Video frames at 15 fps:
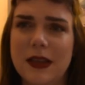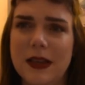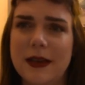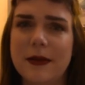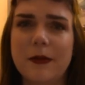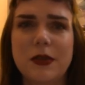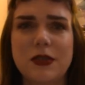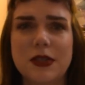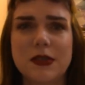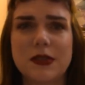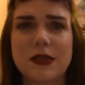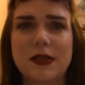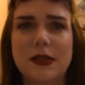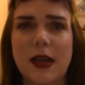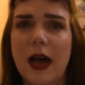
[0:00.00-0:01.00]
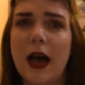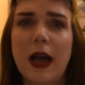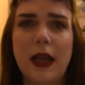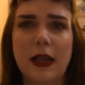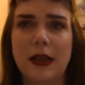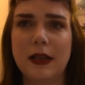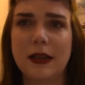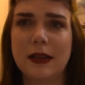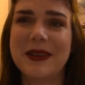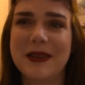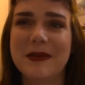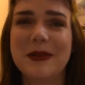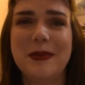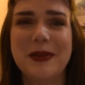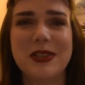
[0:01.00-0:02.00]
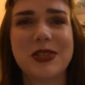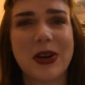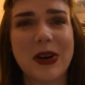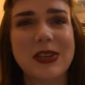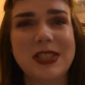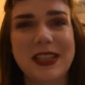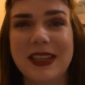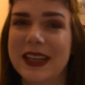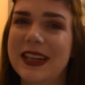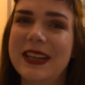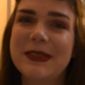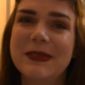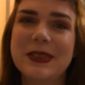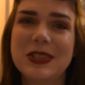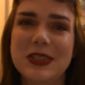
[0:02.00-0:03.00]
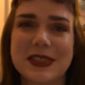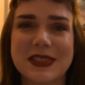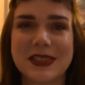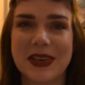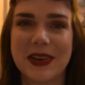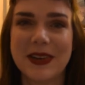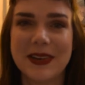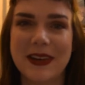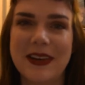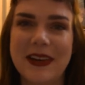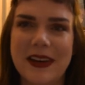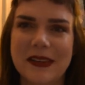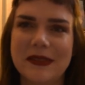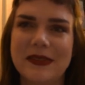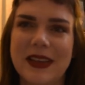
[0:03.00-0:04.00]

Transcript: It would just die. It would be charging and it would just turn off,